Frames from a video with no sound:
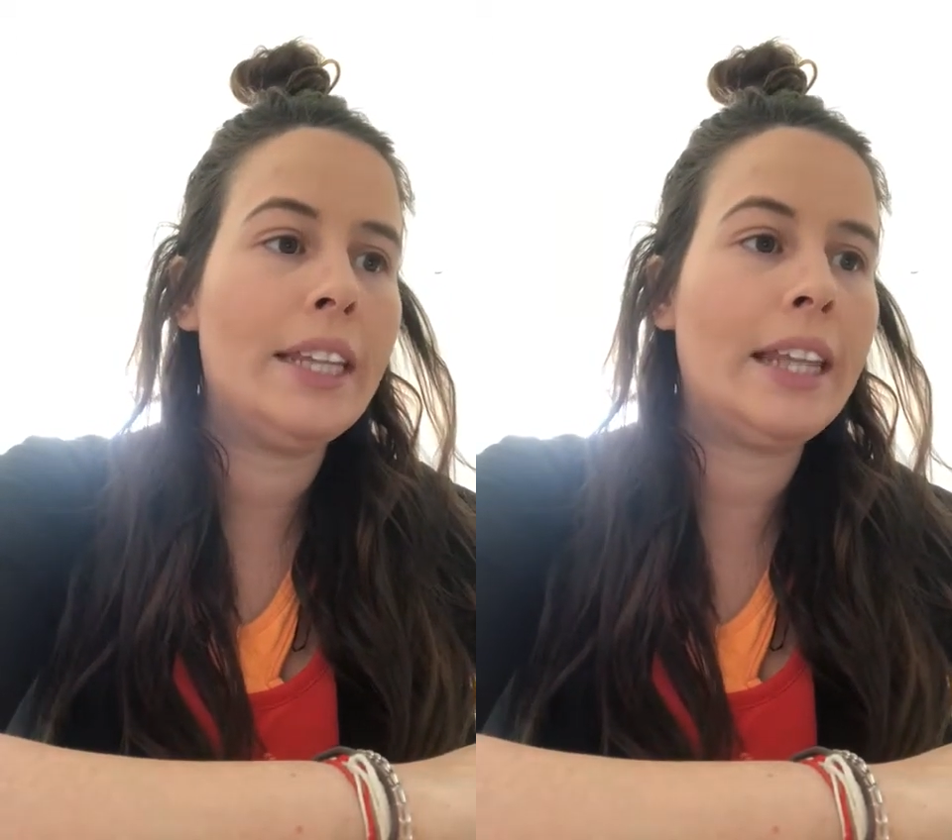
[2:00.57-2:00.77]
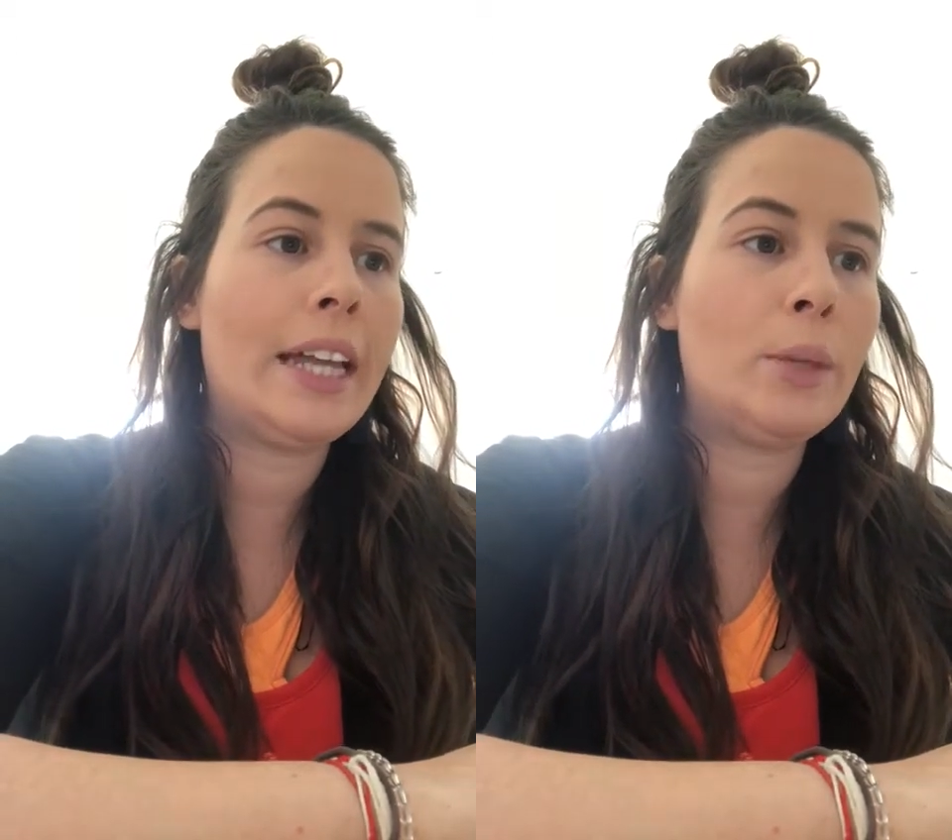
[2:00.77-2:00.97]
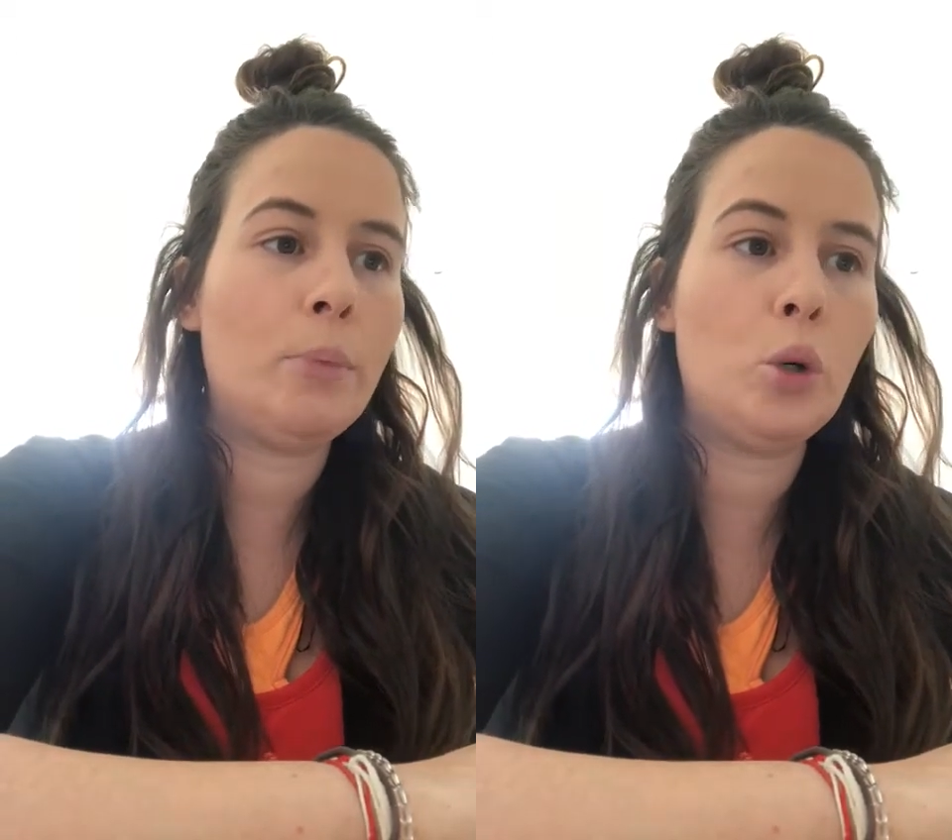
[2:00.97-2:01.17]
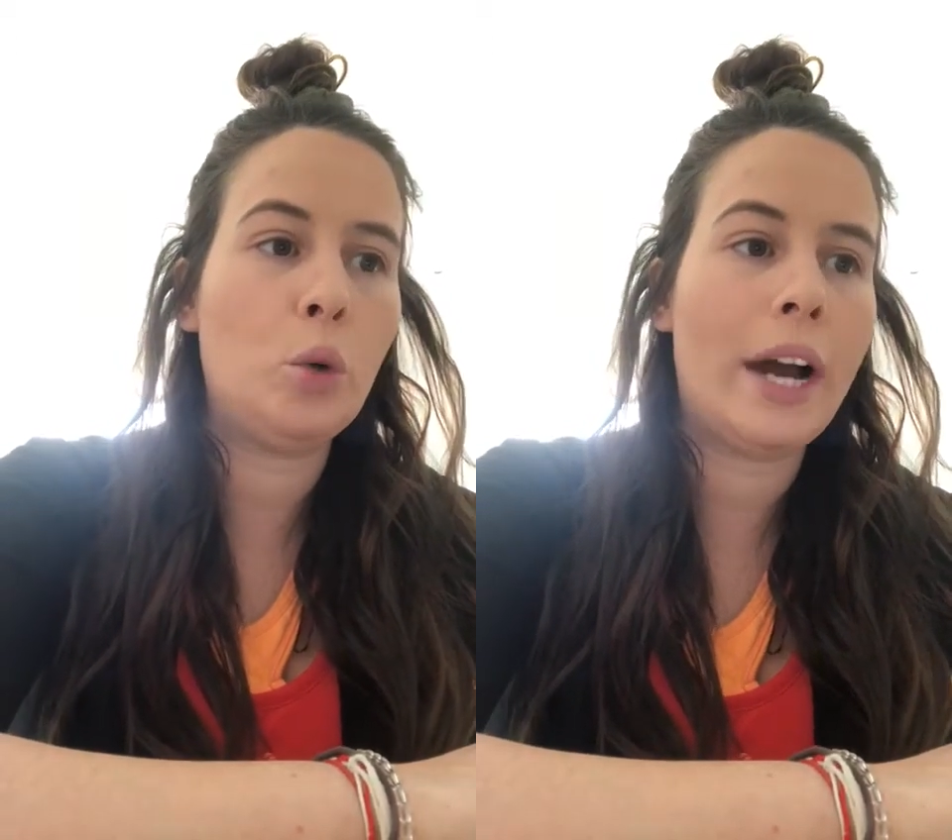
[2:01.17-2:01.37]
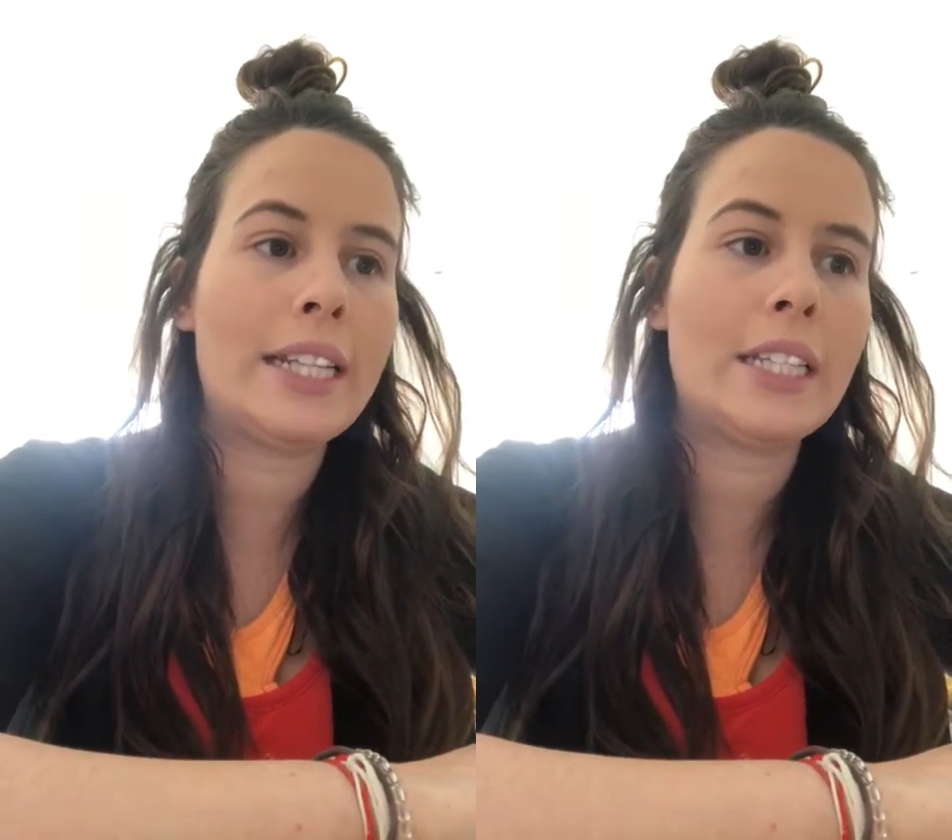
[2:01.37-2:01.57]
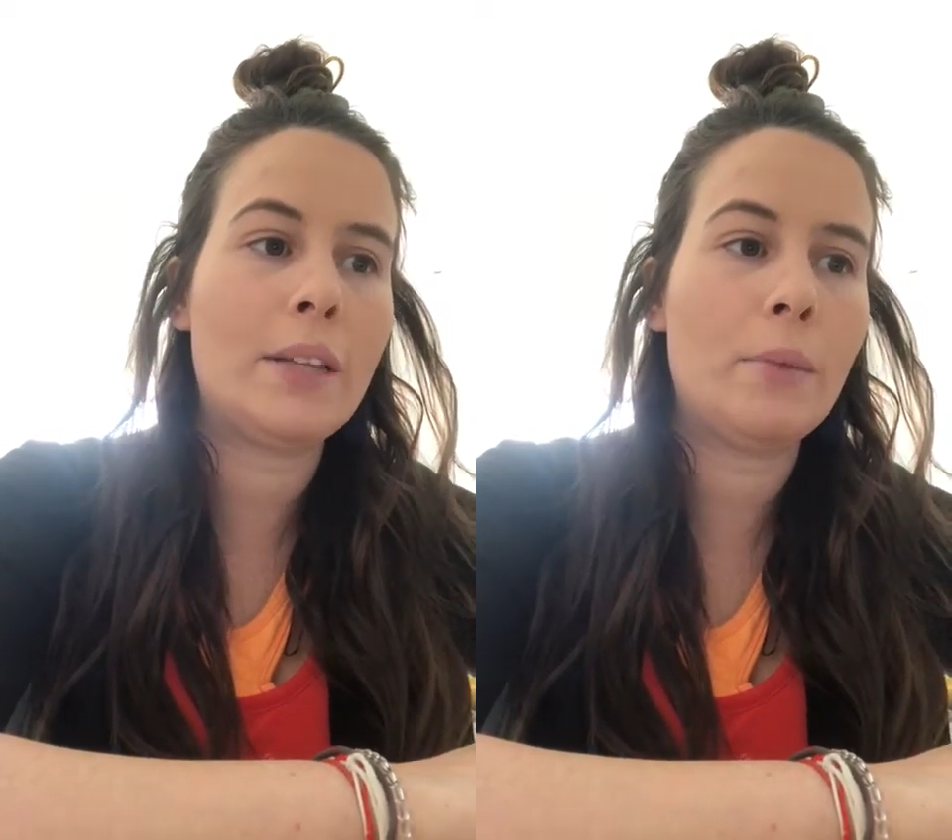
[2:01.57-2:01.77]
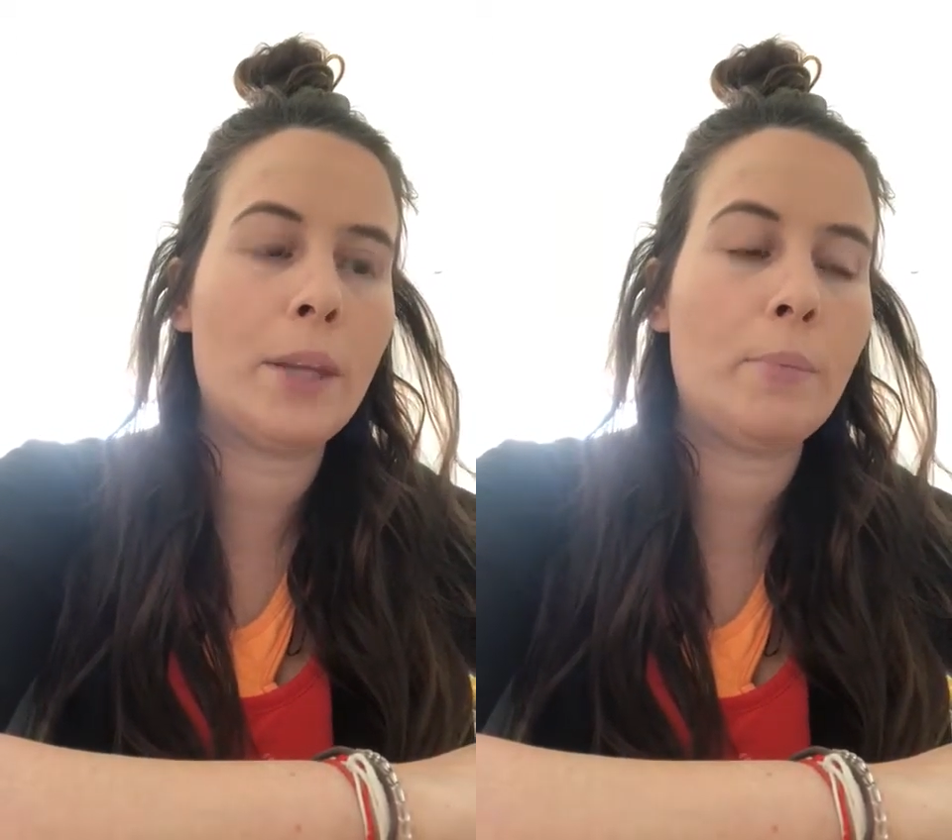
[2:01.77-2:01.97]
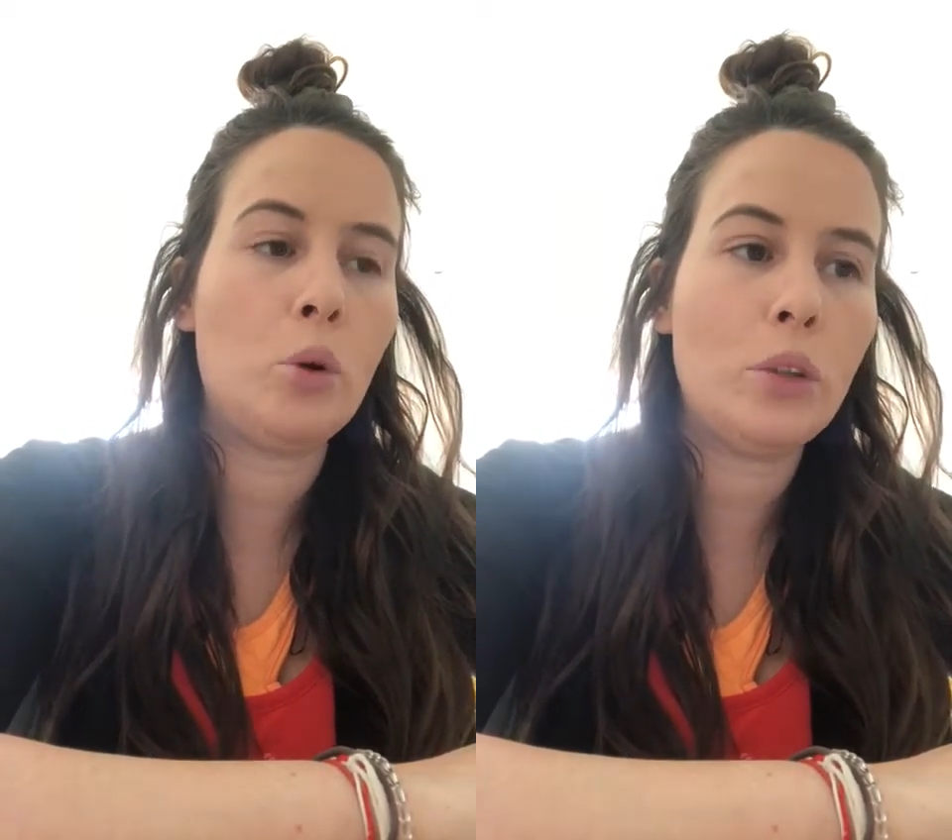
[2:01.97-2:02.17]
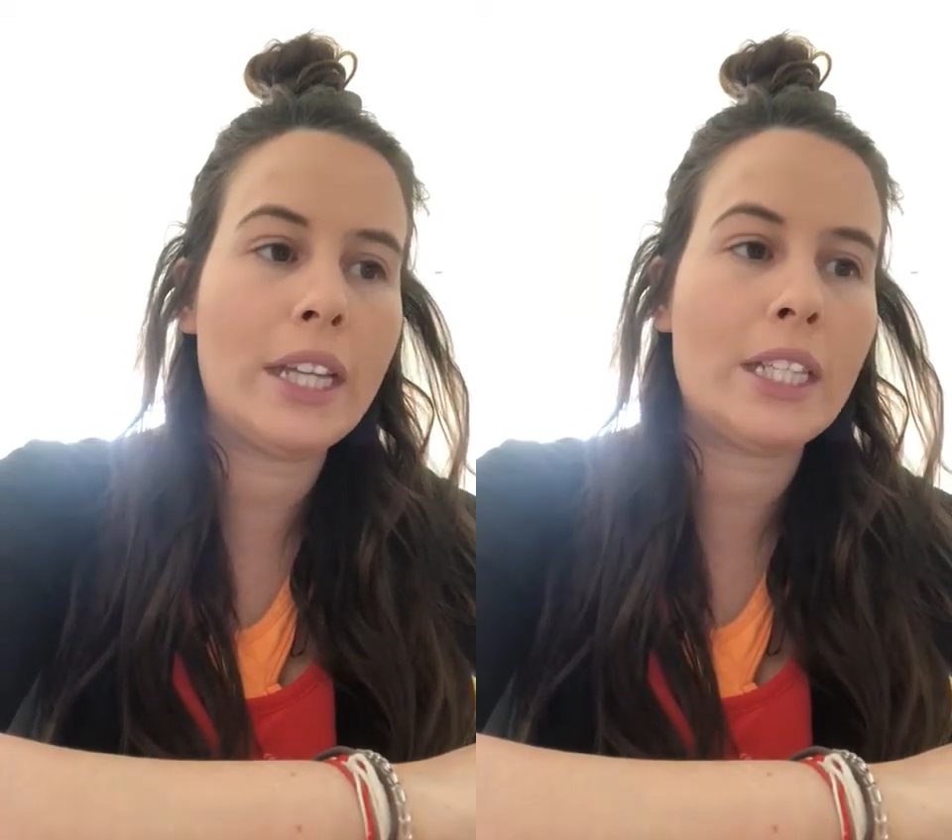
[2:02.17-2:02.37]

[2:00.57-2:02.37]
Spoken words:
that the ball that